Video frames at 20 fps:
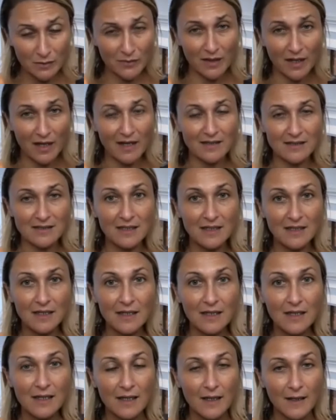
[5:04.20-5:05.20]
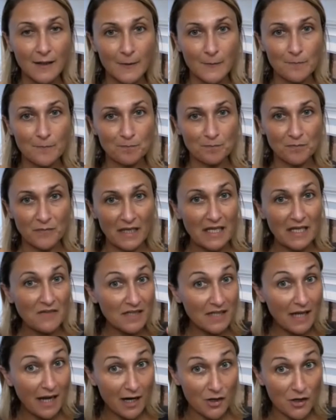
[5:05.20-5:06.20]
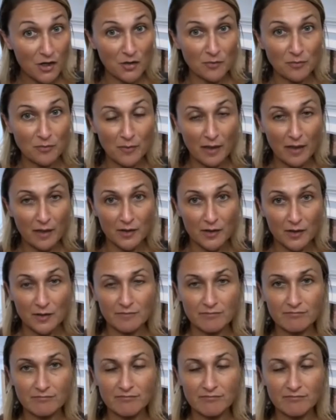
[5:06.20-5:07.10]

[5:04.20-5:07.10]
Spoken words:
that, even our